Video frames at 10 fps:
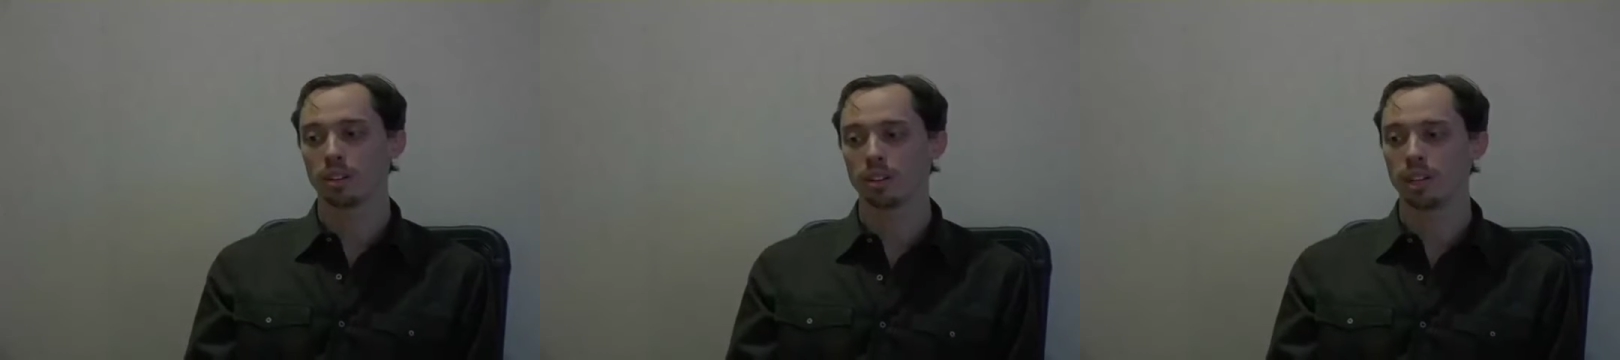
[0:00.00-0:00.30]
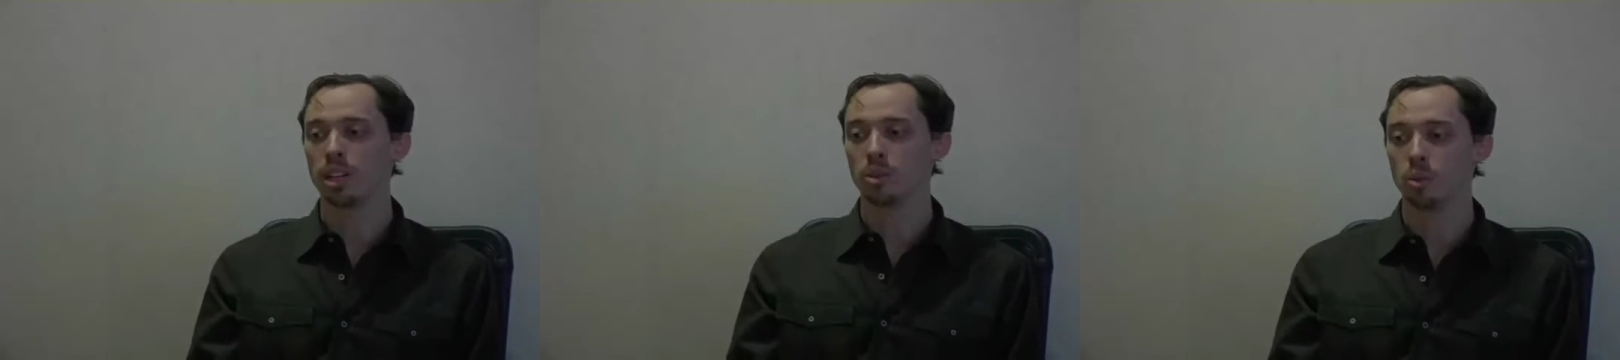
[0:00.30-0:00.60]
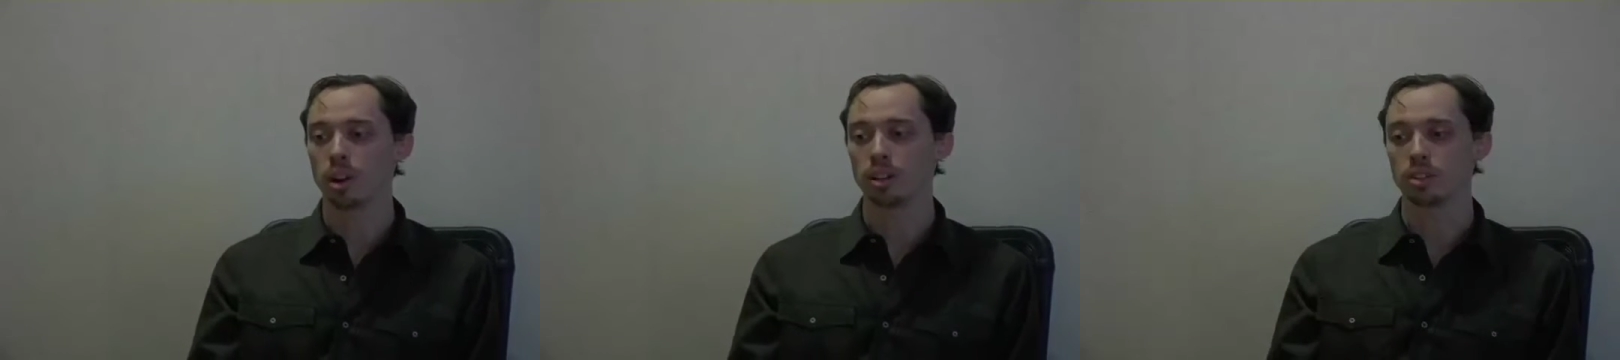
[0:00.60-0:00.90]
that he
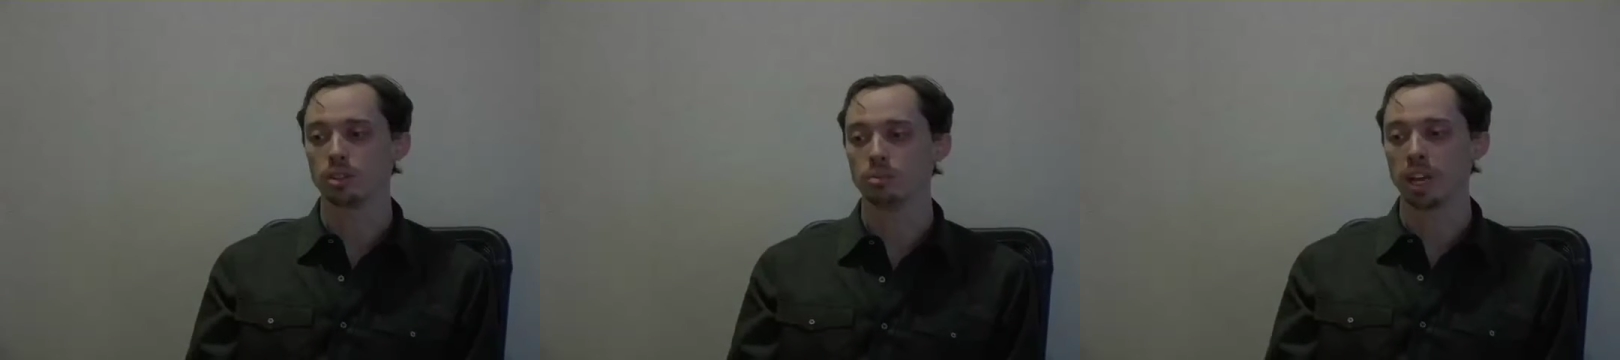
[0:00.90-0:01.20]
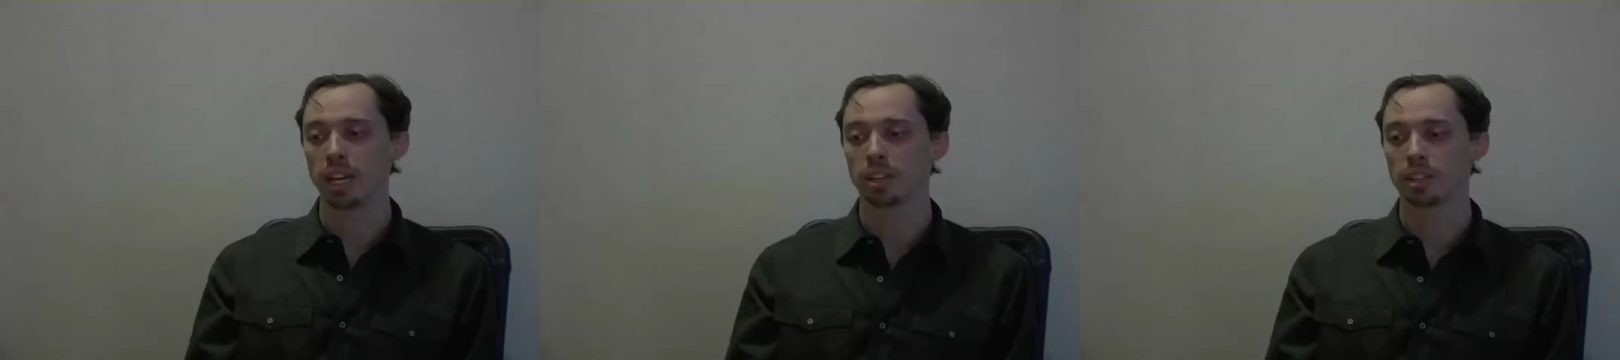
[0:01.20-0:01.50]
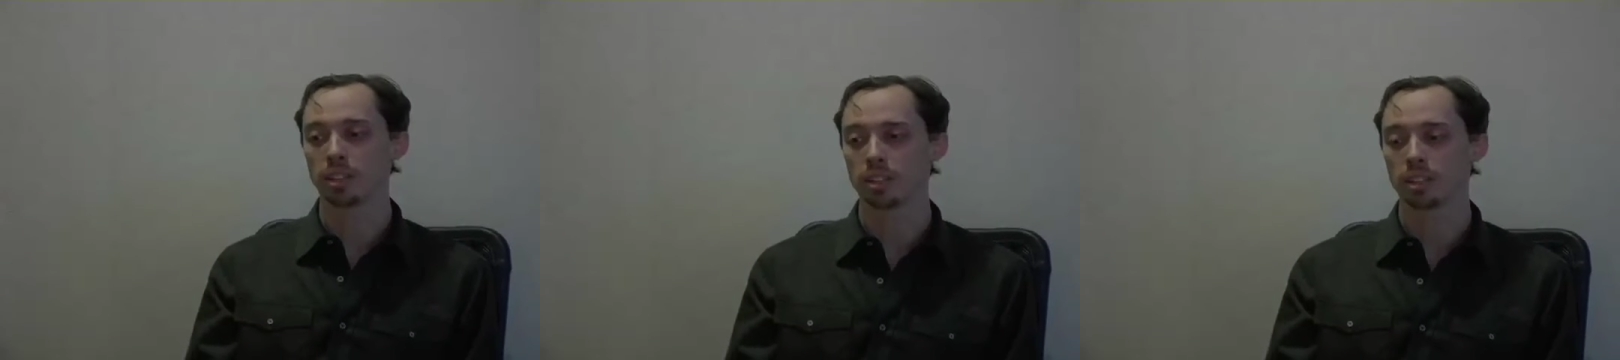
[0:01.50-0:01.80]
wanted to make
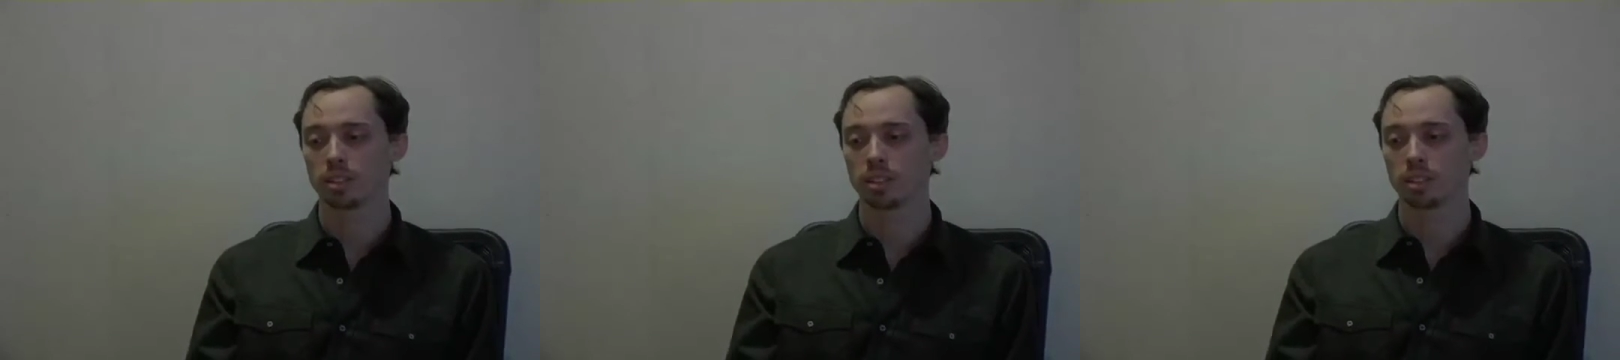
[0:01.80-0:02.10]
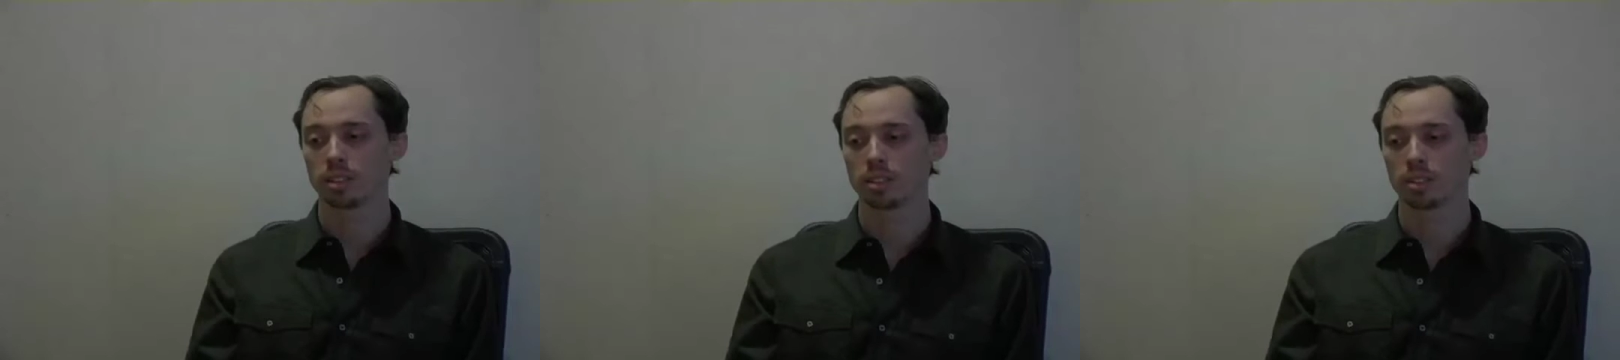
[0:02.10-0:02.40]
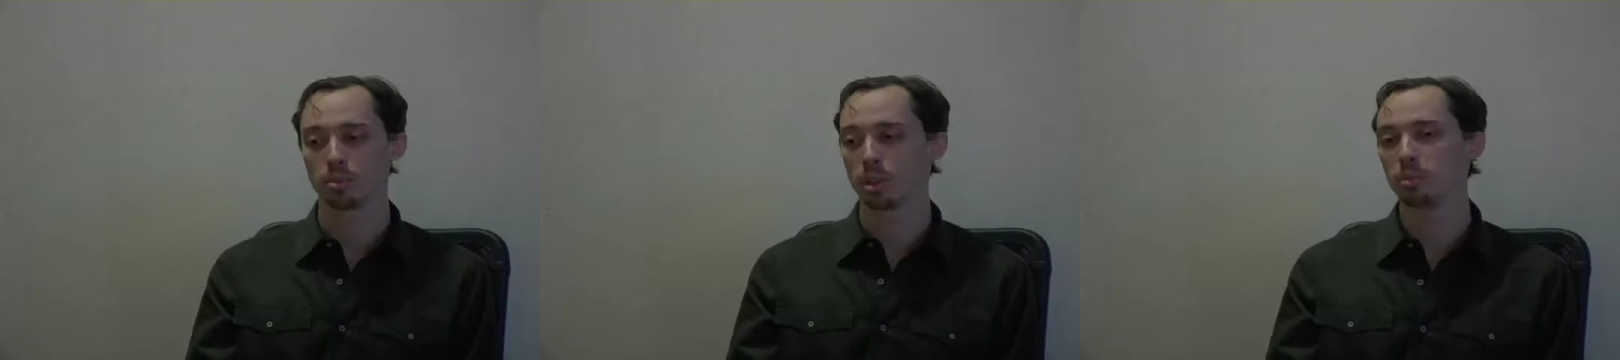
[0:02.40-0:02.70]

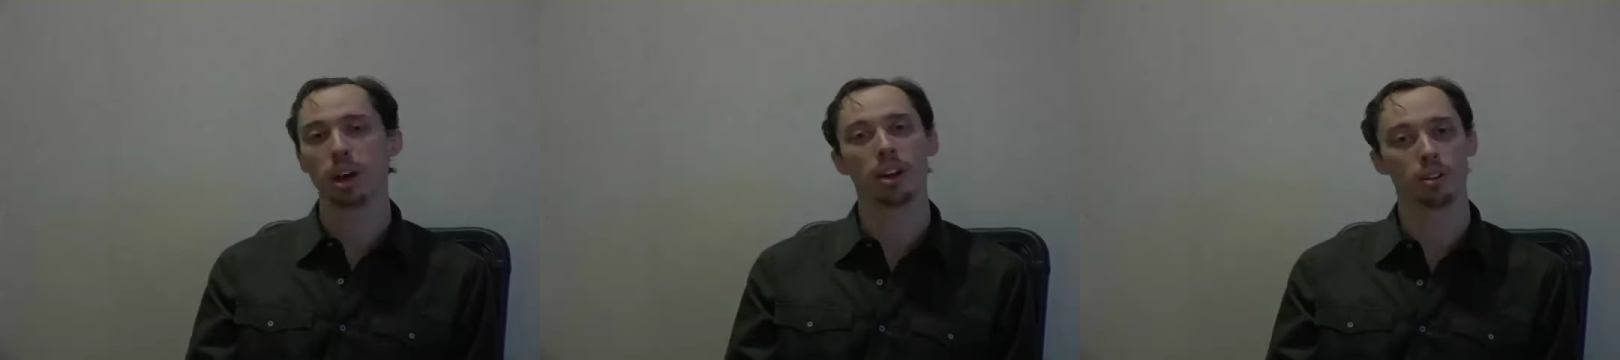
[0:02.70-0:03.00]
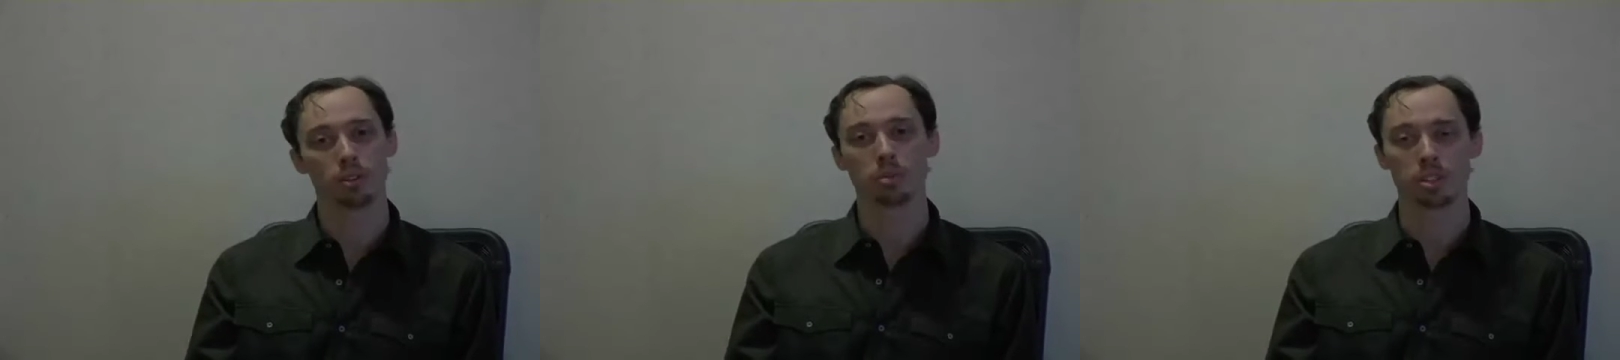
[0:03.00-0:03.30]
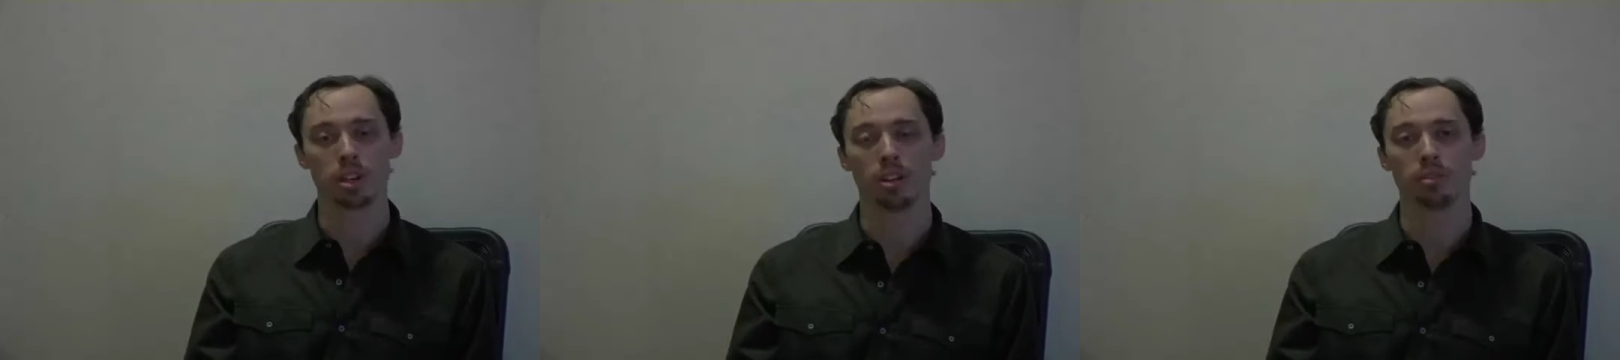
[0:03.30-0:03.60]
something better of
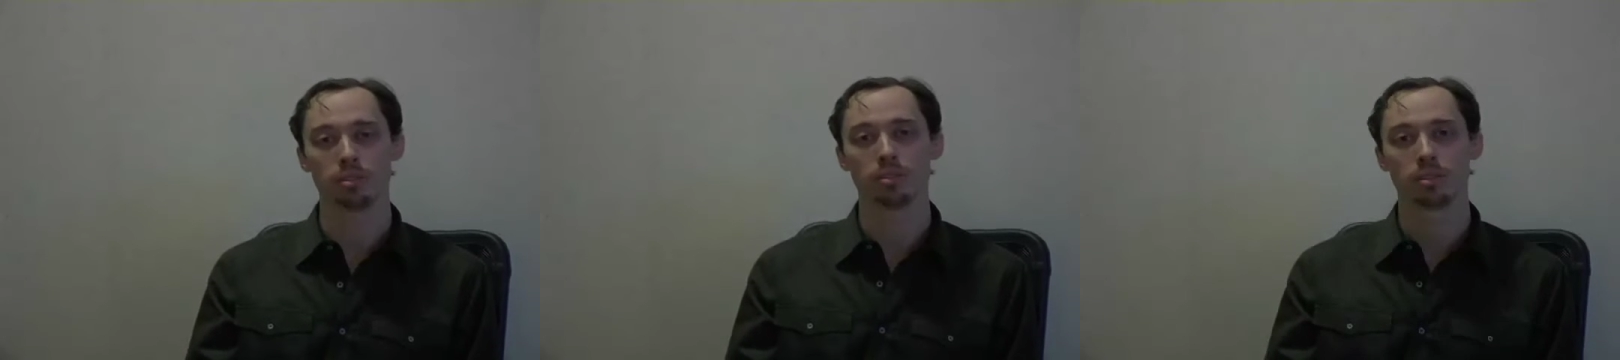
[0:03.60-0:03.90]
himself